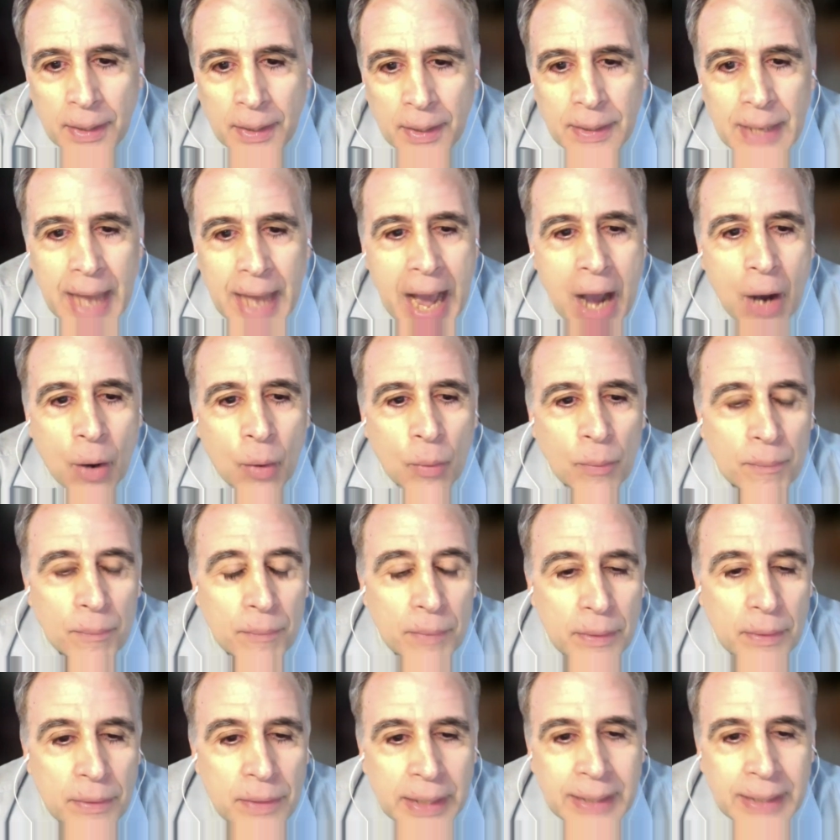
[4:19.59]
Now,
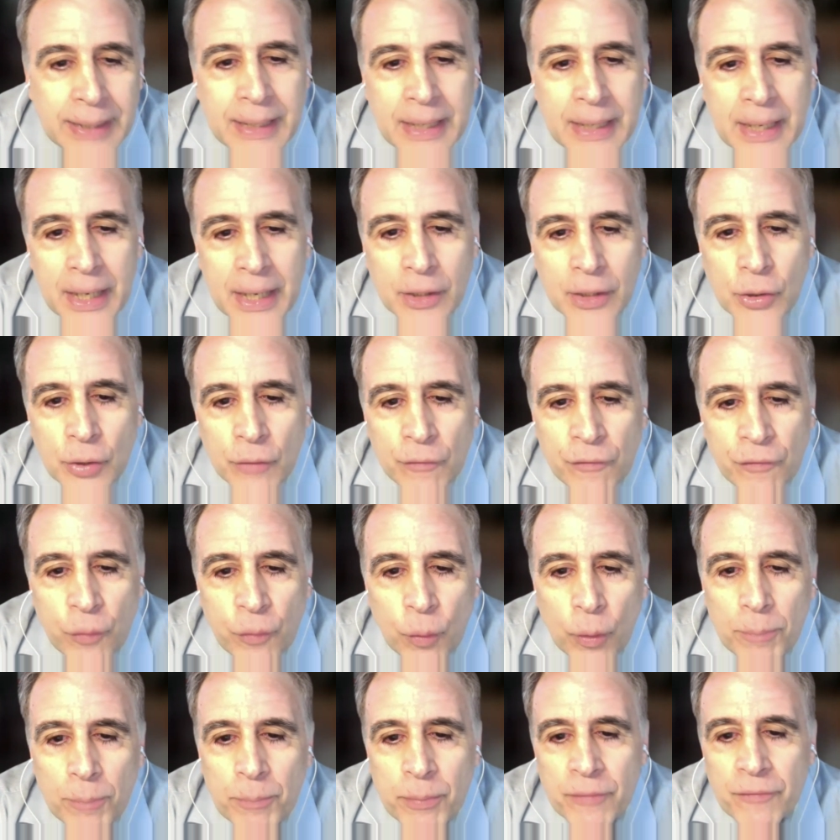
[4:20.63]
the key to
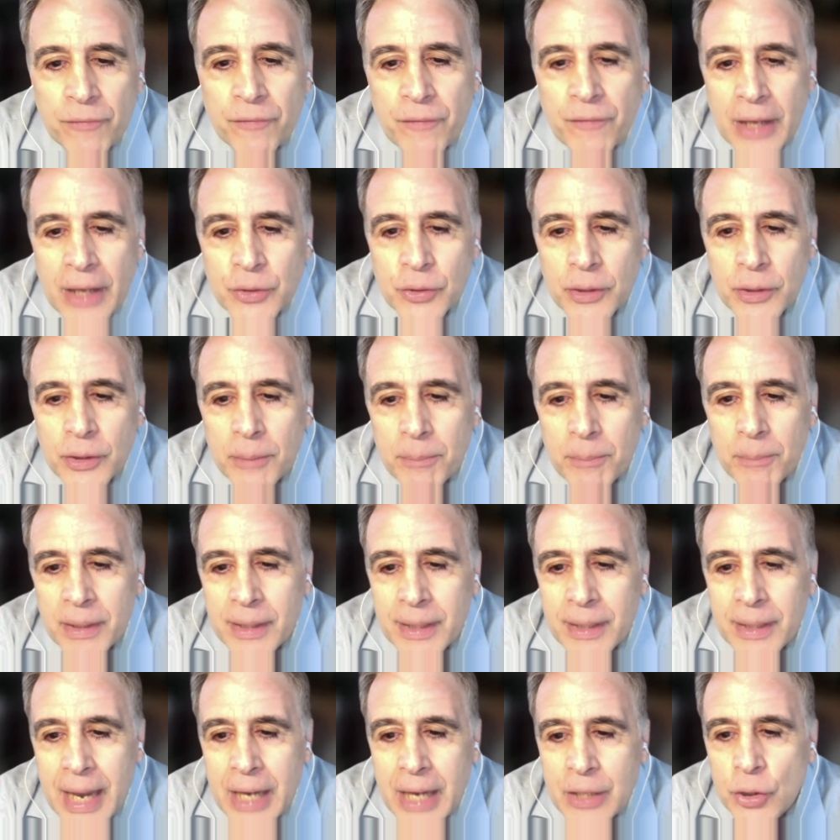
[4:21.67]
fraud prevention and
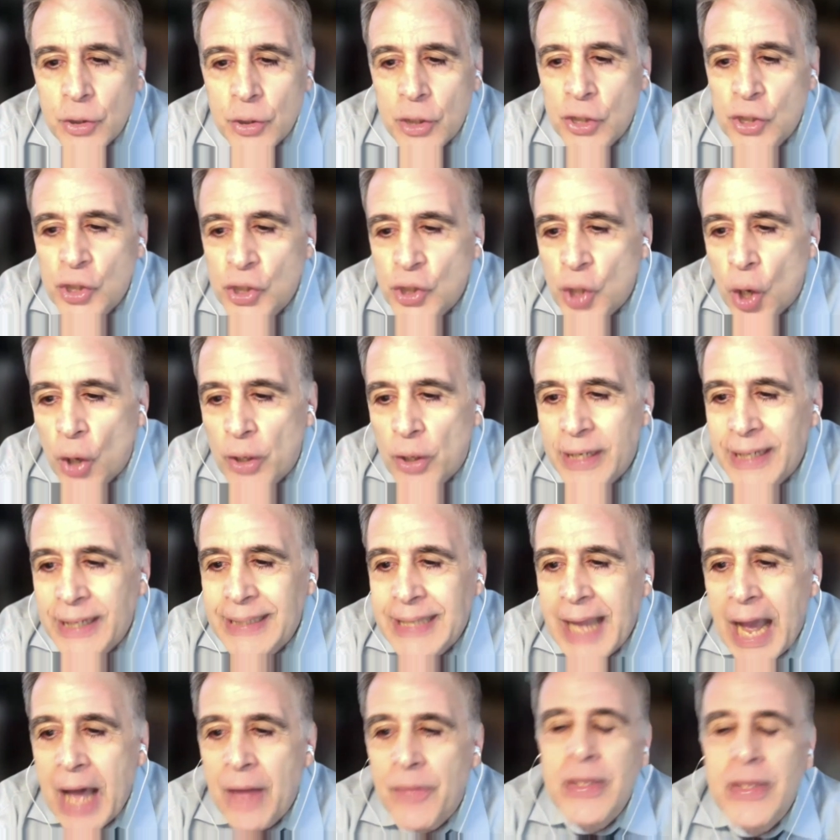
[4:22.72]
mitigation is shutting
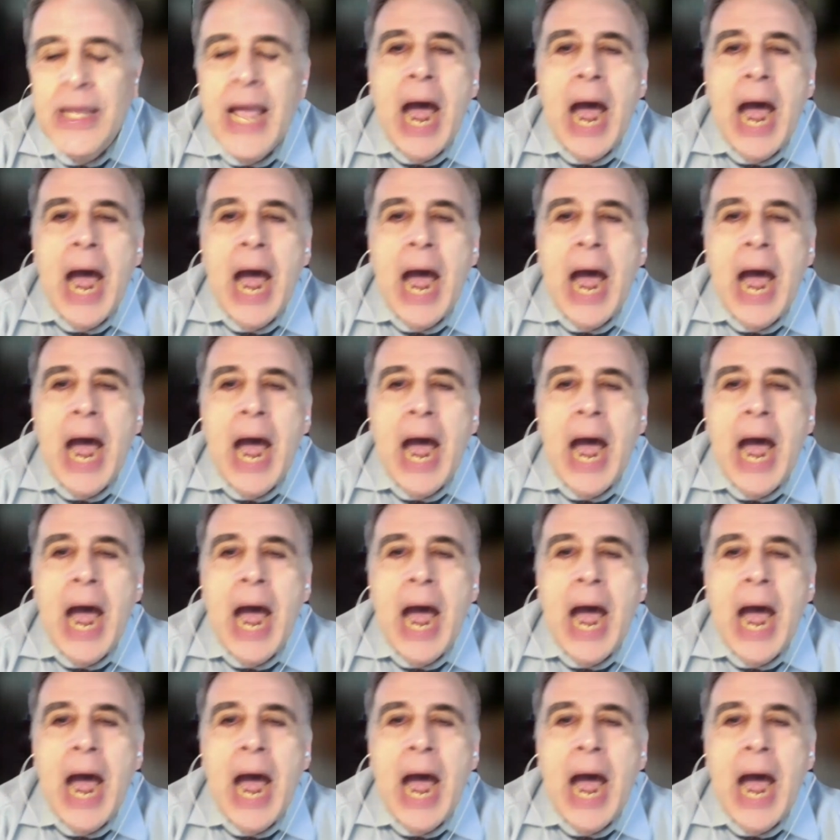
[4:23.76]
down the